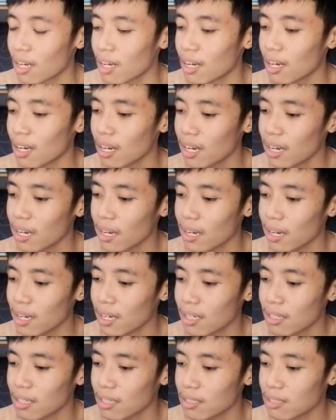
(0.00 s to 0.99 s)

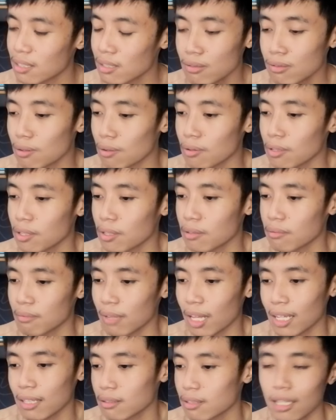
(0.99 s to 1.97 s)
Hi, it's just so cute.
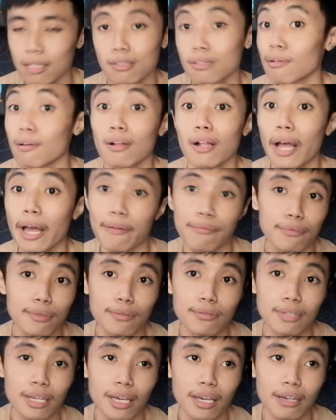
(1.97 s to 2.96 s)
That's all I have
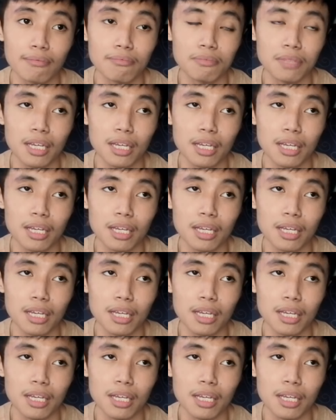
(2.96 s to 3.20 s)
to say.